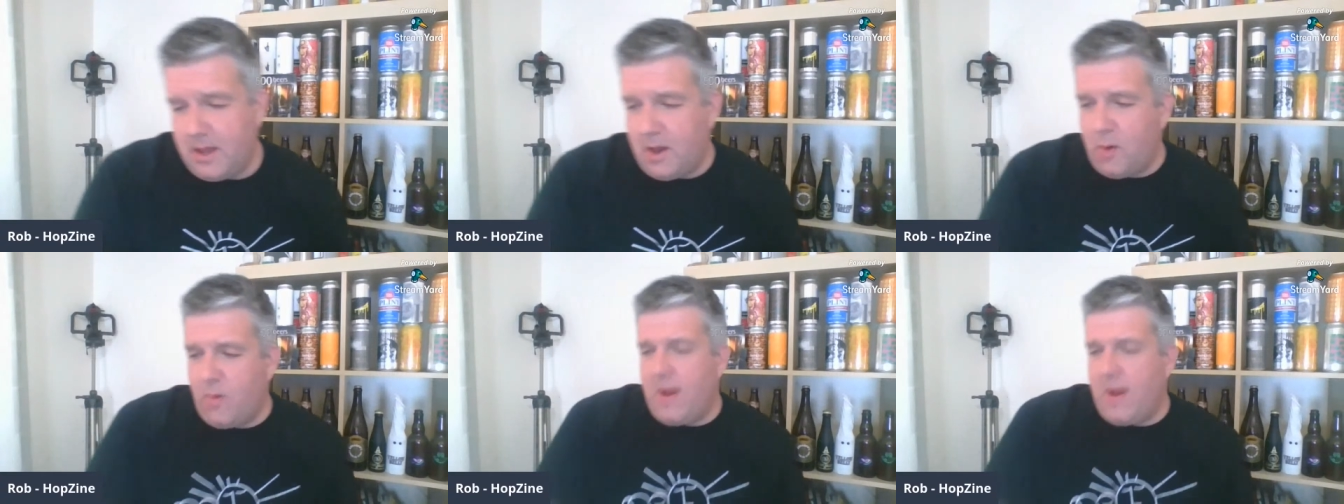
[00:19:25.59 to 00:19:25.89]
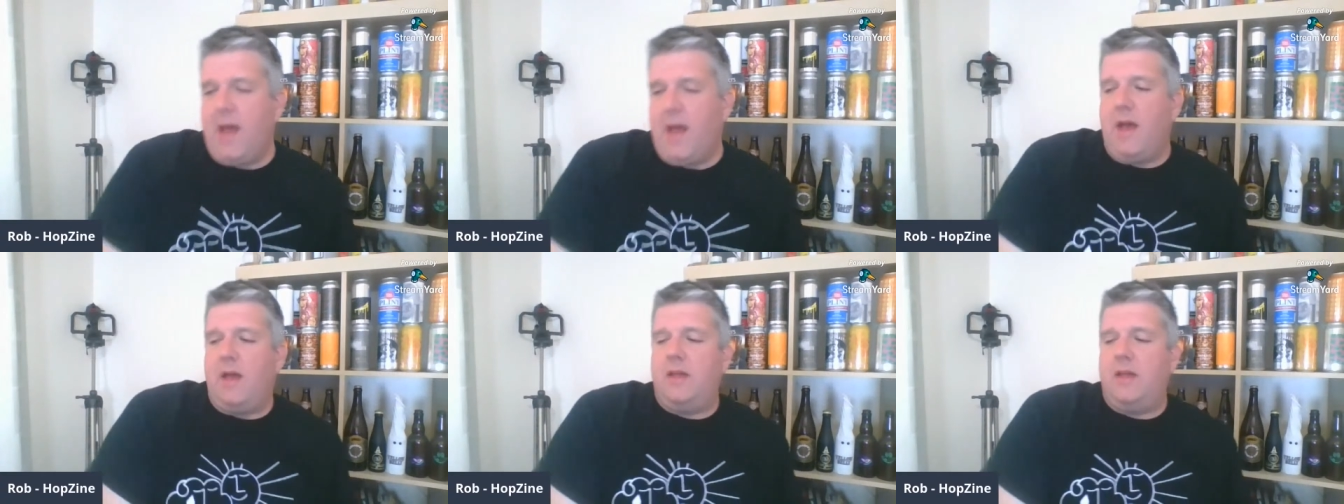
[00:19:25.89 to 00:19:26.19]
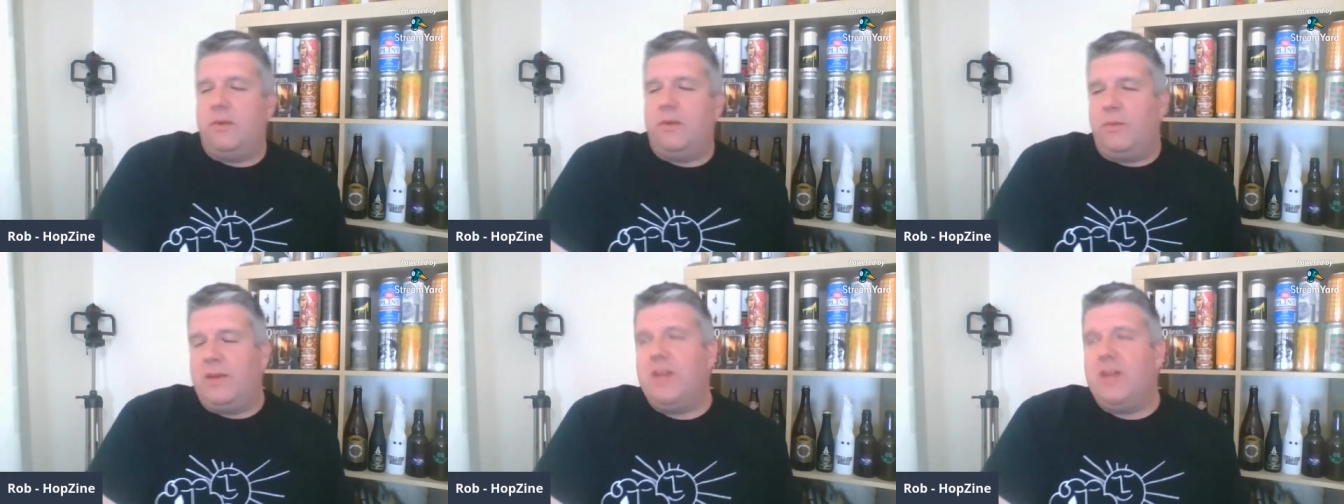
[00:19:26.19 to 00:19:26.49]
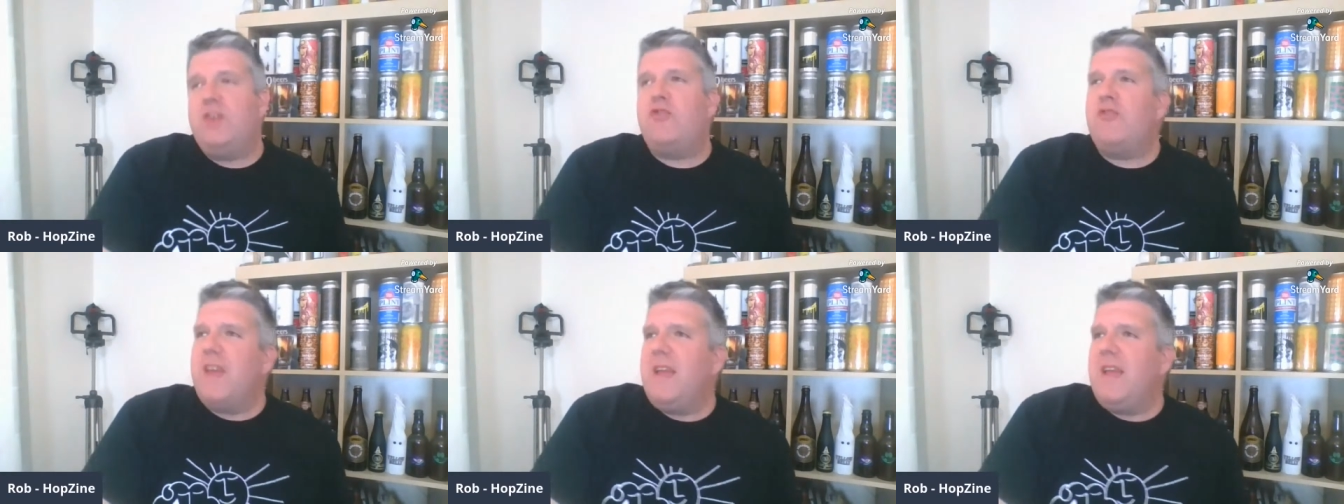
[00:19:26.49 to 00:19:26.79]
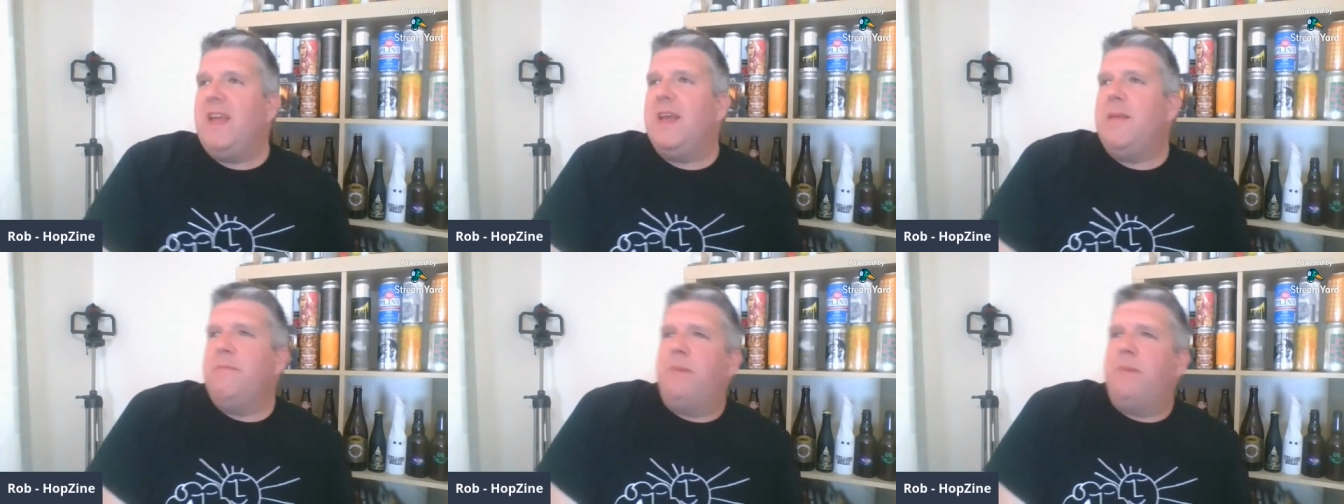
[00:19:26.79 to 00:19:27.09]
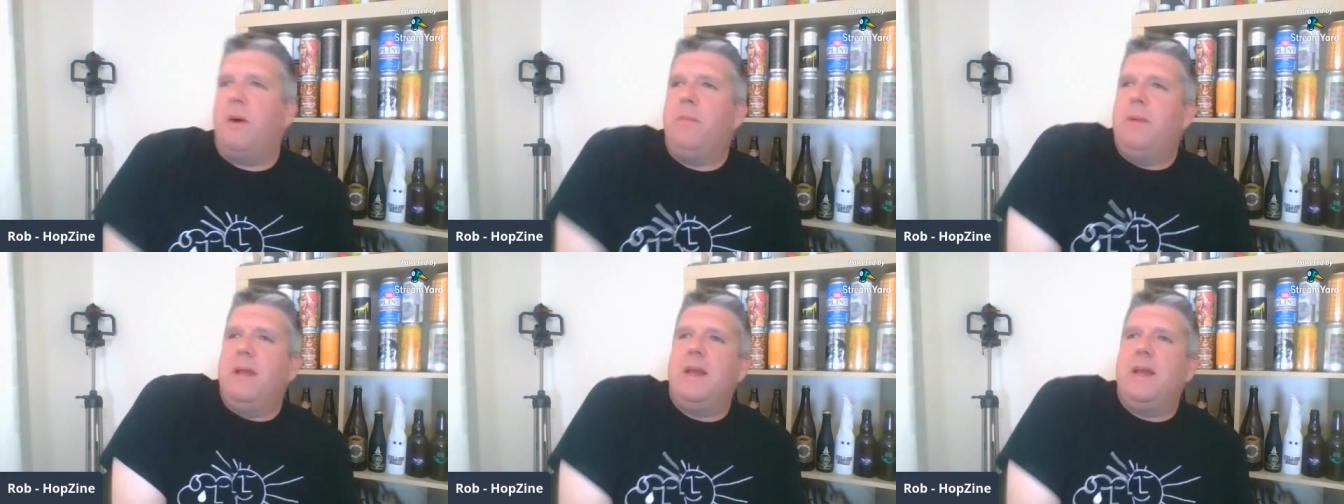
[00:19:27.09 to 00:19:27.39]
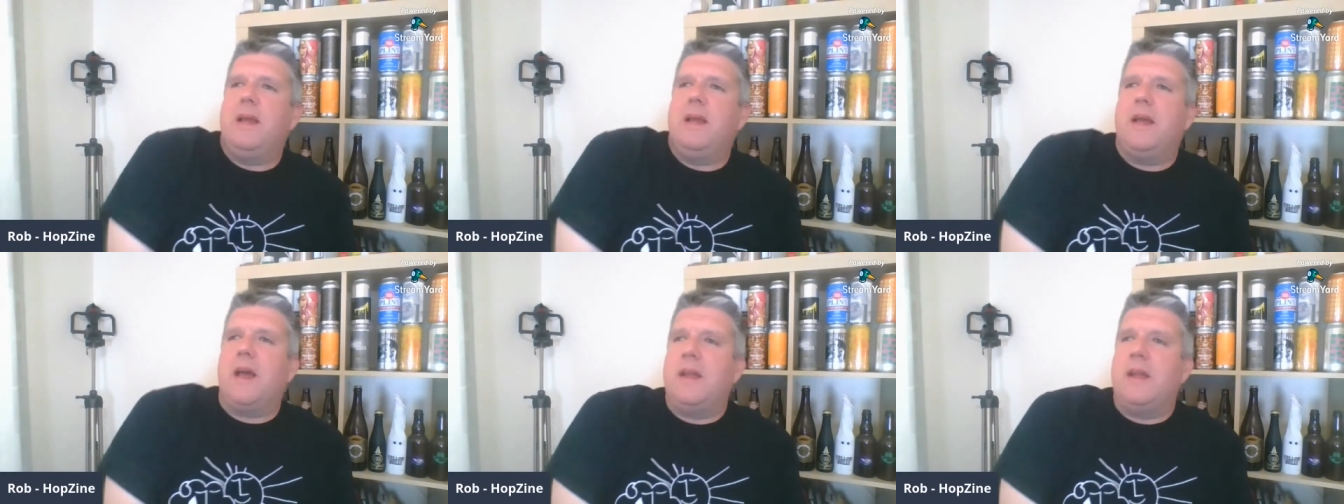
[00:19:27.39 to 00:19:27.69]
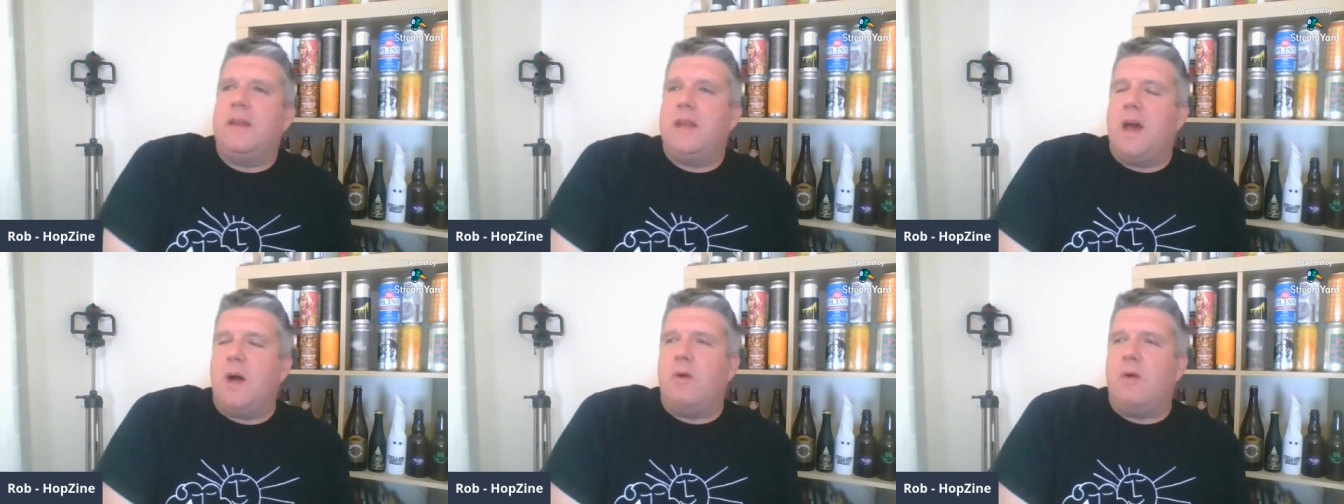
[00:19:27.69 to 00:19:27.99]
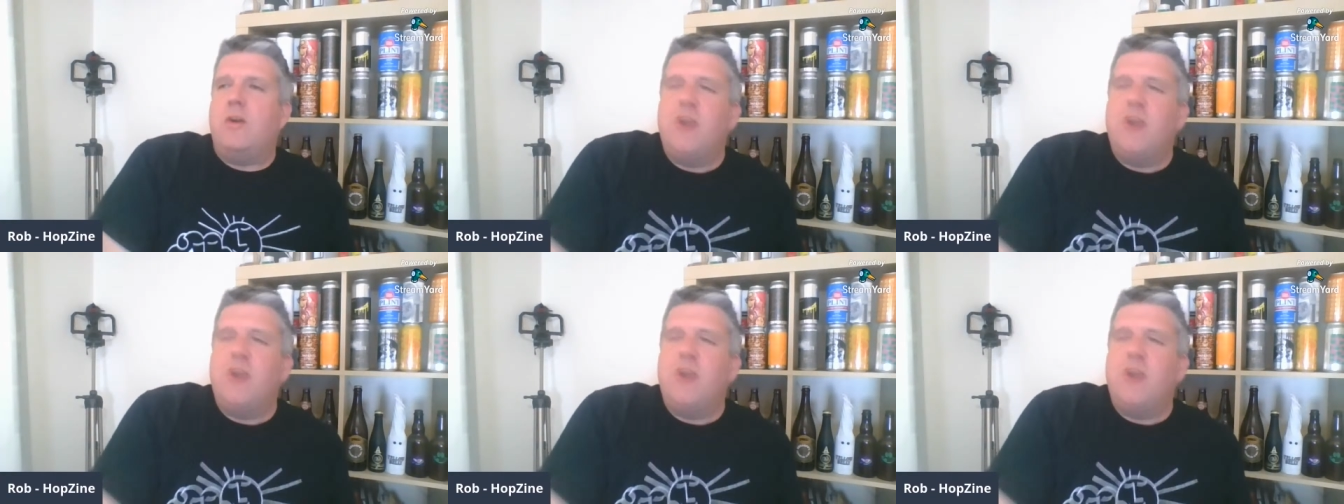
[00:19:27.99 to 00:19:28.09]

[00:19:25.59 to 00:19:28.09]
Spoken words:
aware, we can drink in public again now,